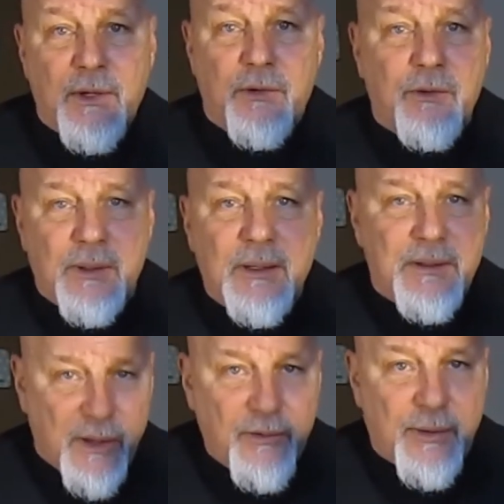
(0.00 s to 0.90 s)
so it
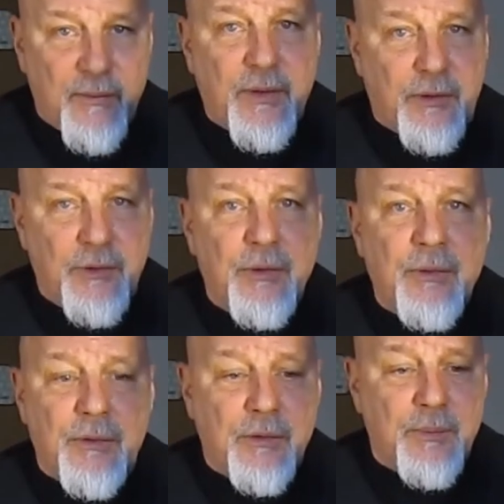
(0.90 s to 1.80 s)
does have other
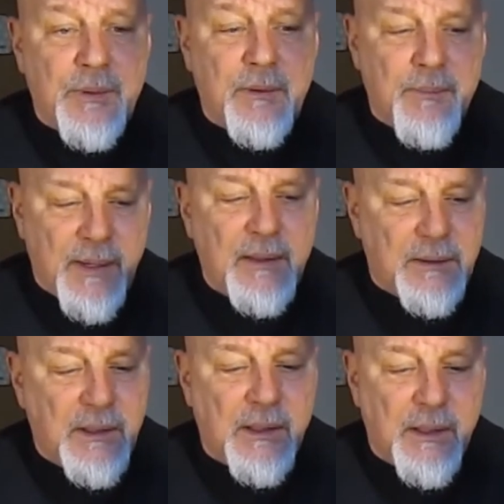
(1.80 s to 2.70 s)
uses, but the main
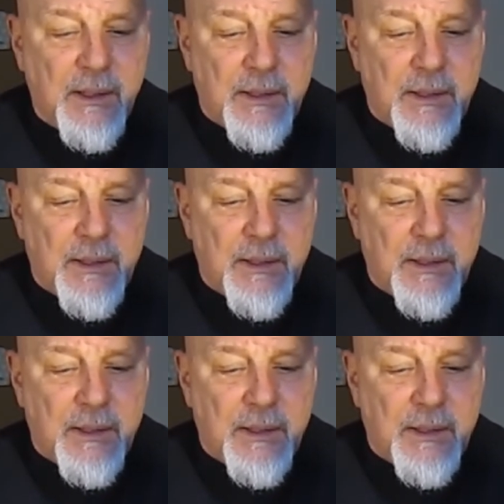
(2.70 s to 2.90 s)
thing